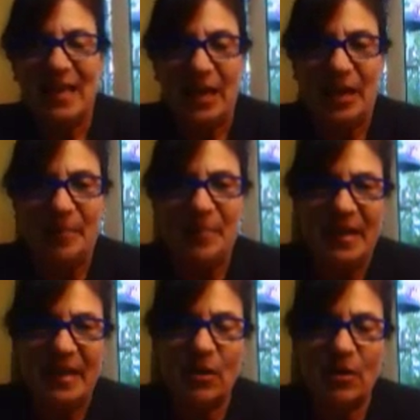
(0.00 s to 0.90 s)

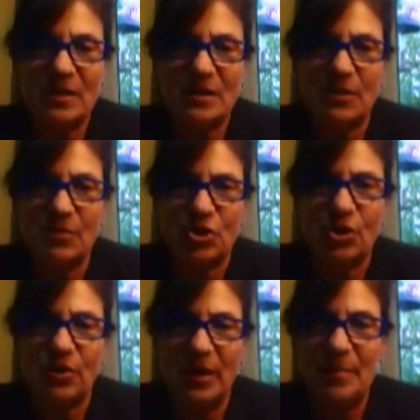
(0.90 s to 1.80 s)

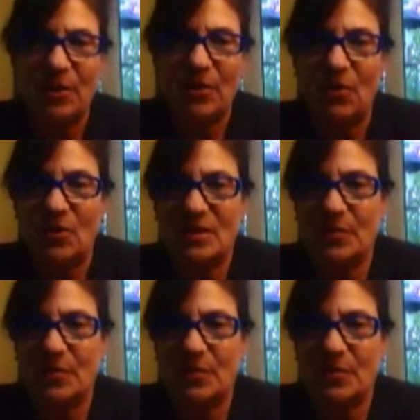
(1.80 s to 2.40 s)
Charlie Merrill also